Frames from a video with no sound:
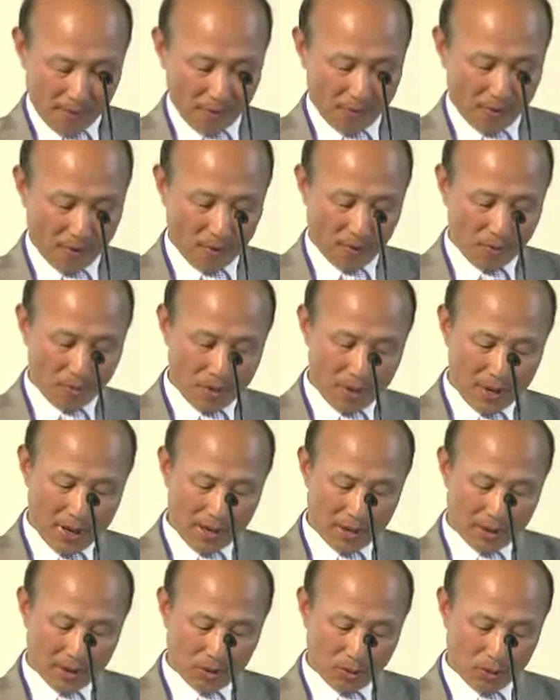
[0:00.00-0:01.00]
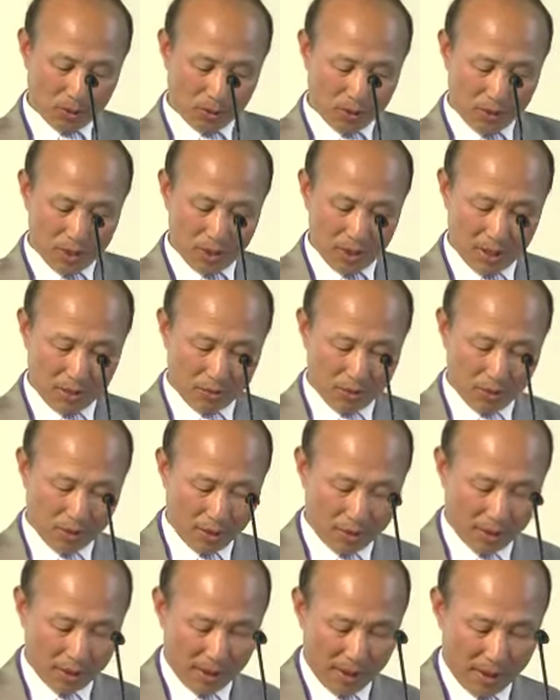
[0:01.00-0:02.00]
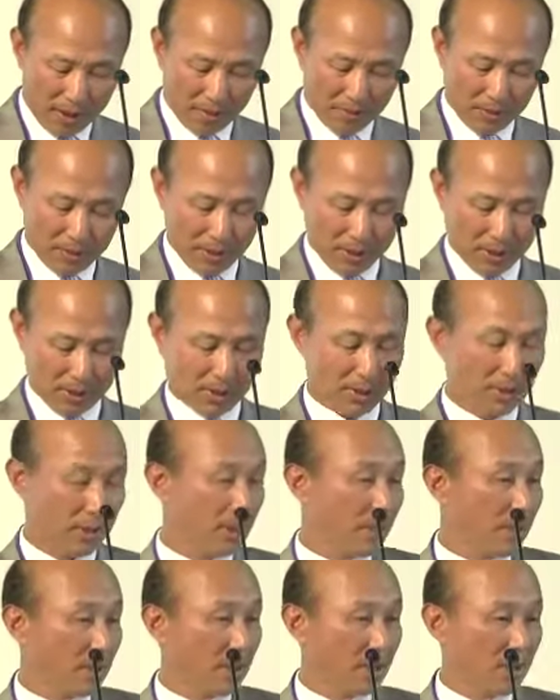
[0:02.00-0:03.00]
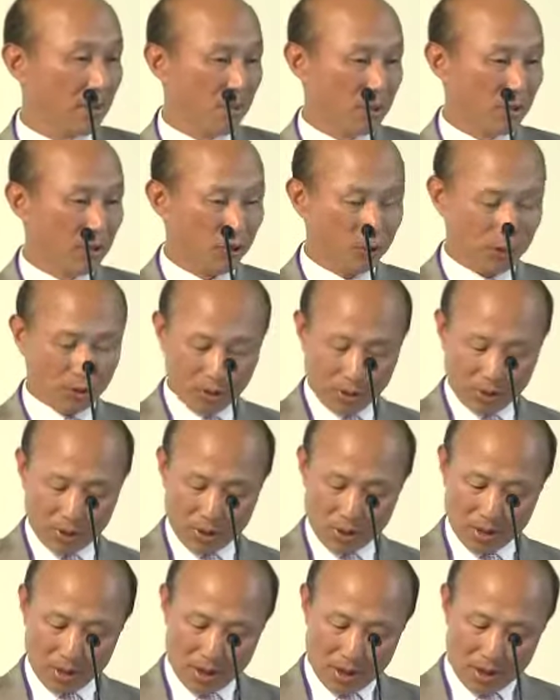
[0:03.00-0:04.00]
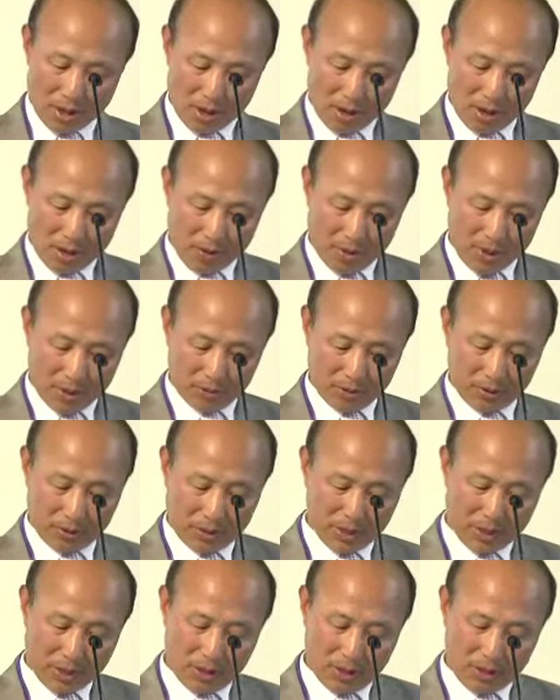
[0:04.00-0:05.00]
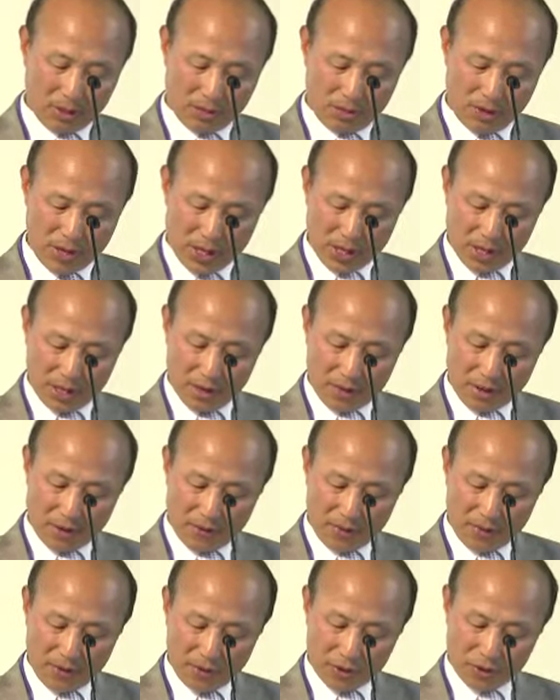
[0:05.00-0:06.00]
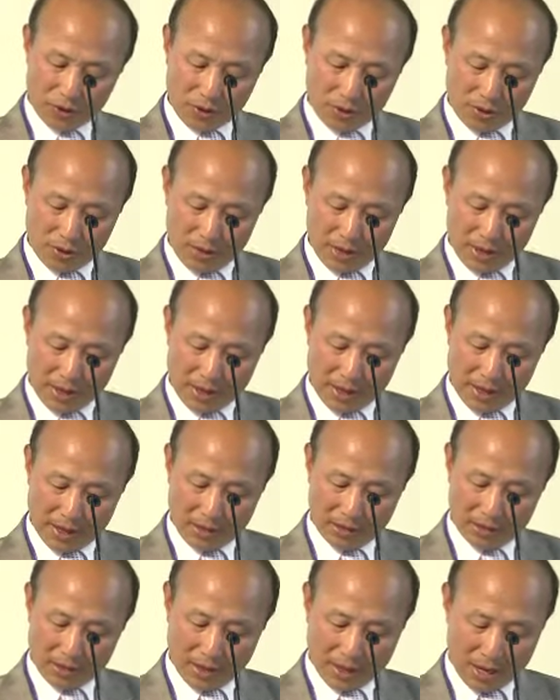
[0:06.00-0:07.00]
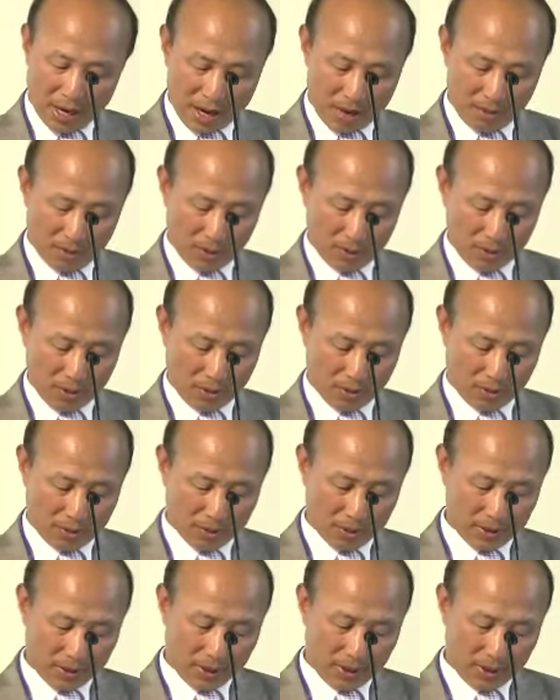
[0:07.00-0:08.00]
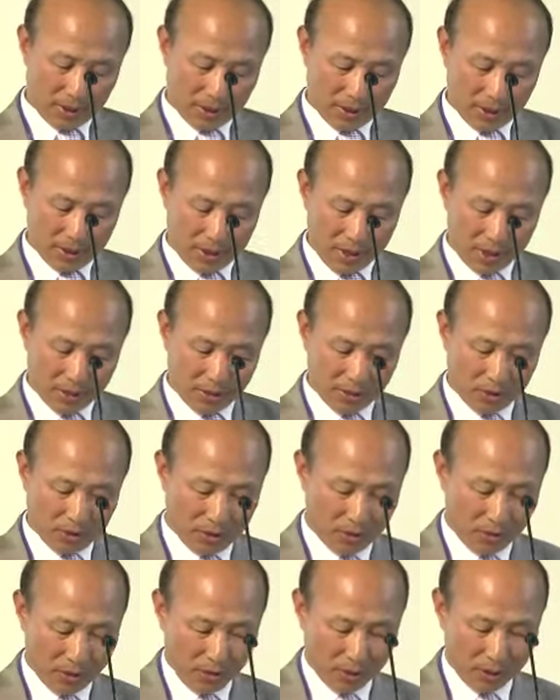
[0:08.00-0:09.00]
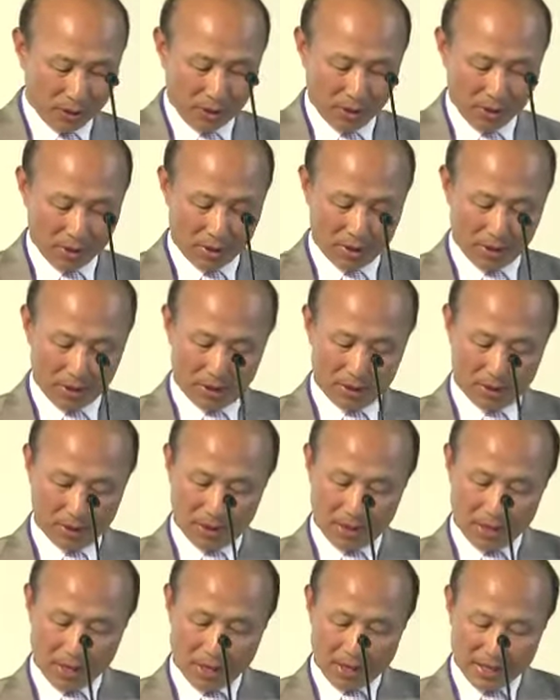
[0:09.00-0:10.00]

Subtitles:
for playing social network games. Number 2, about the unique feature and types of interaction which occur in